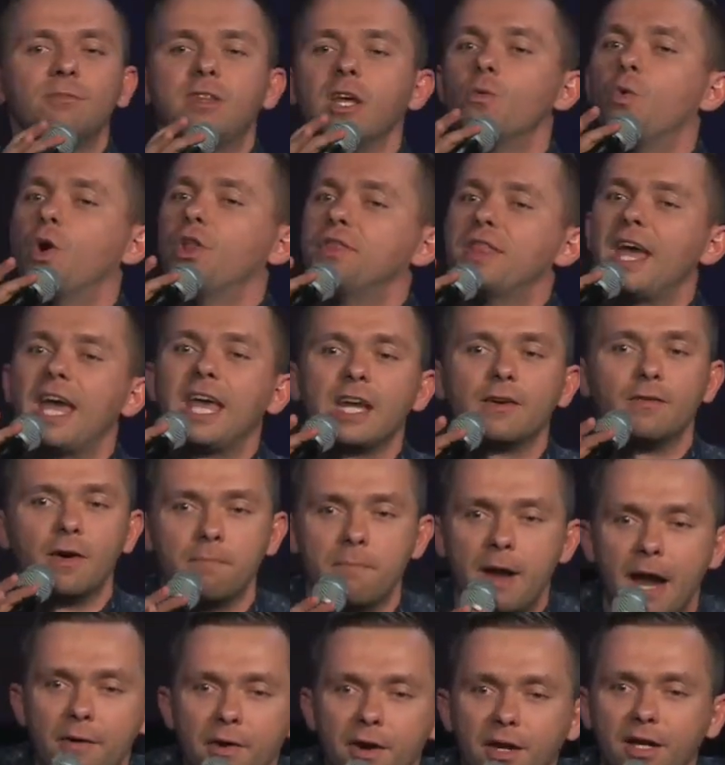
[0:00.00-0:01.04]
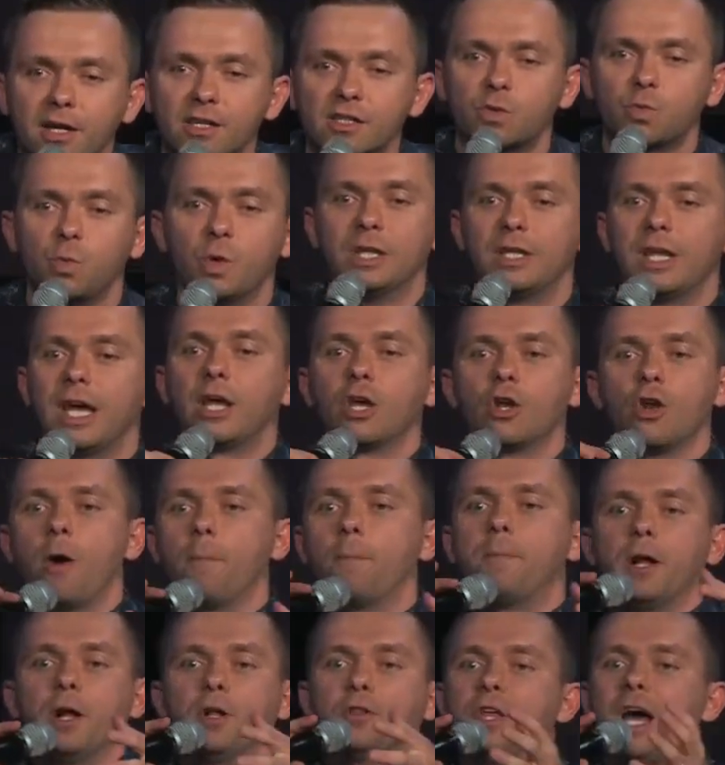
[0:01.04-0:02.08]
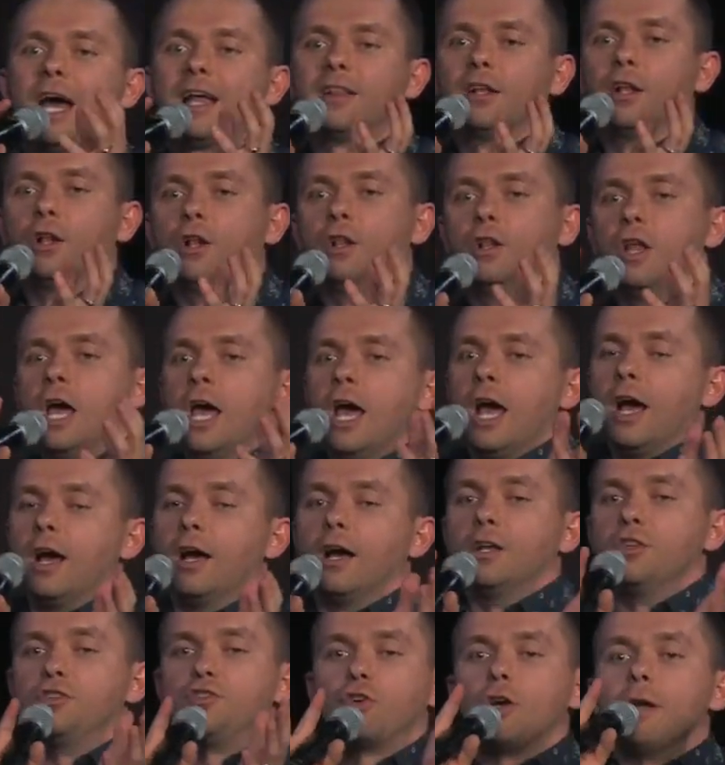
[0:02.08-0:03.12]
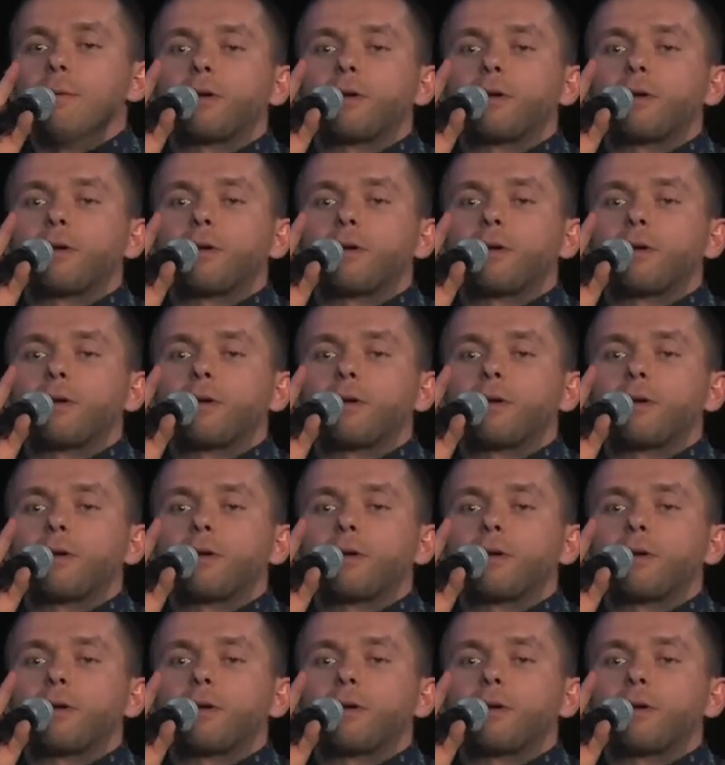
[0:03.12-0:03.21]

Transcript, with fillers: thing with Native Americans when they, you know, build that little uh, dream